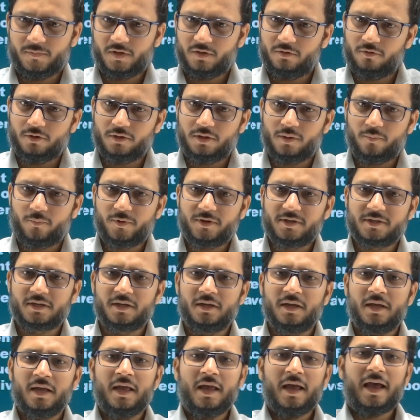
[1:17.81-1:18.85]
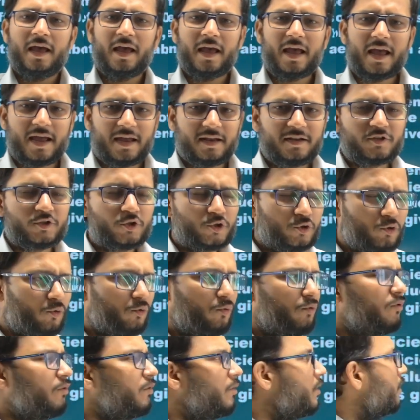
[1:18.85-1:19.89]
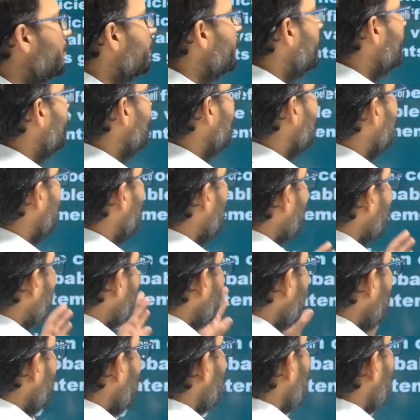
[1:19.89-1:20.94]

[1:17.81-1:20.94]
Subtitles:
Got the point? And so that means